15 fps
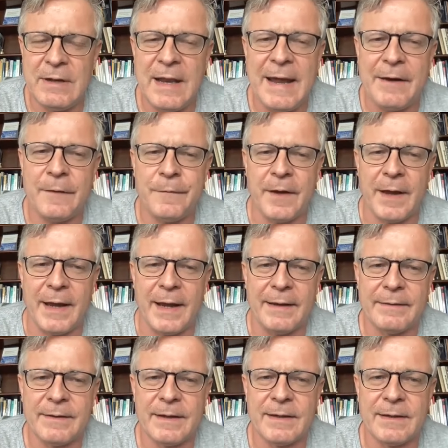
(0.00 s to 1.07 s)
clarify,
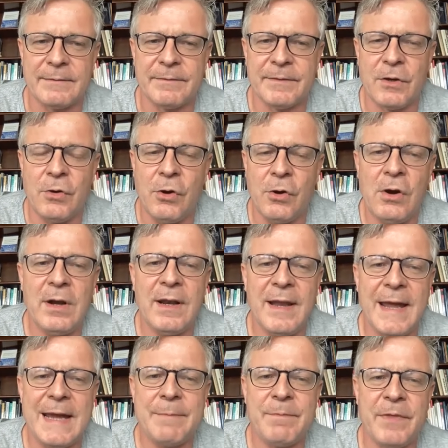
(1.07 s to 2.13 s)
the core
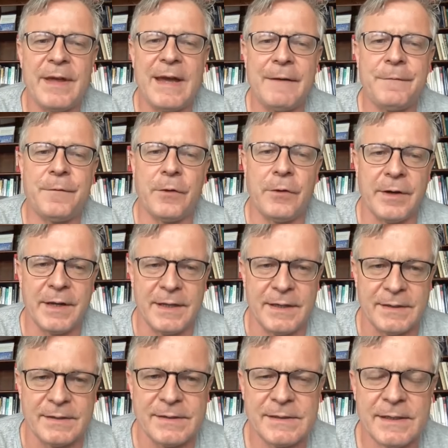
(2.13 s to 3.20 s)
claim therefore
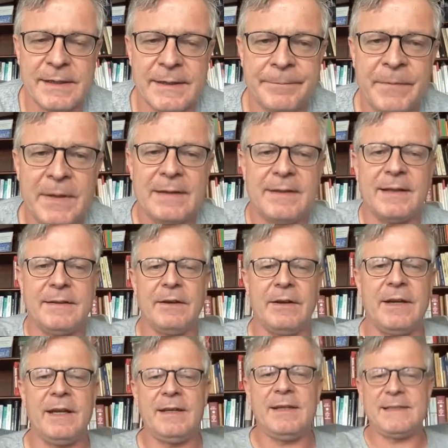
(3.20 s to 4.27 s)
is that
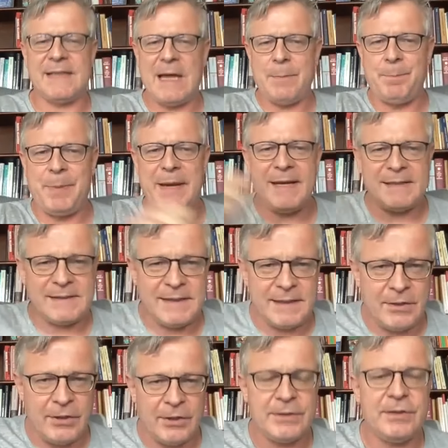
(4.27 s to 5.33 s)
there is a
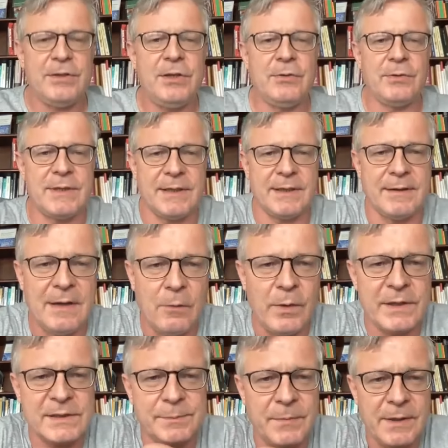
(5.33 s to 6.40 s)
basic continuity.
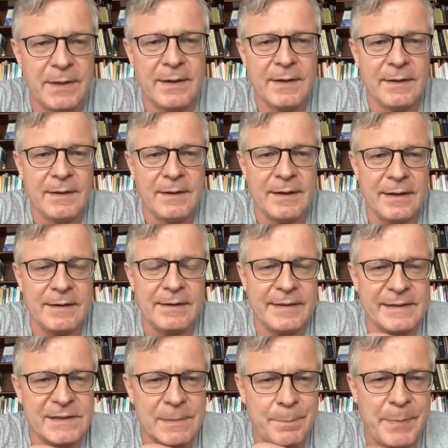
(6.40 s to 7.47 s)

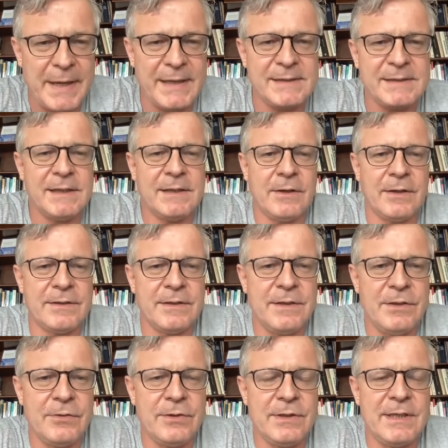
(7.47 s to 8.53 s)
There's a basic
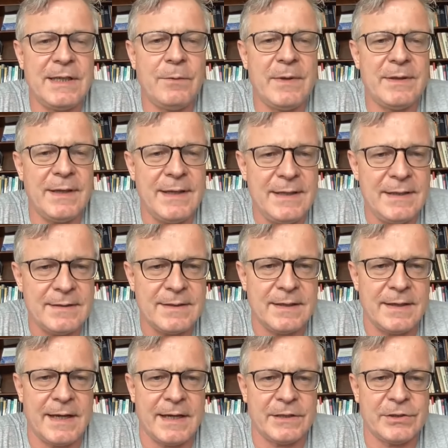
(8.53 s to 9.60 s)
continuity within
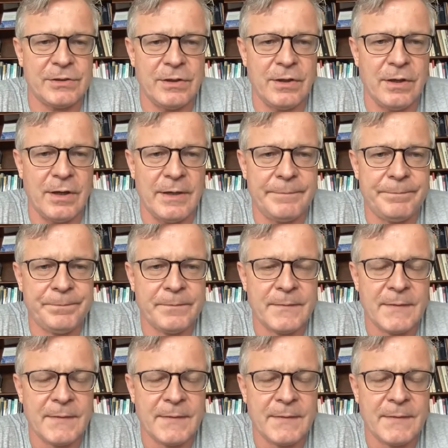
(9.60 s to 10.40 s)
international law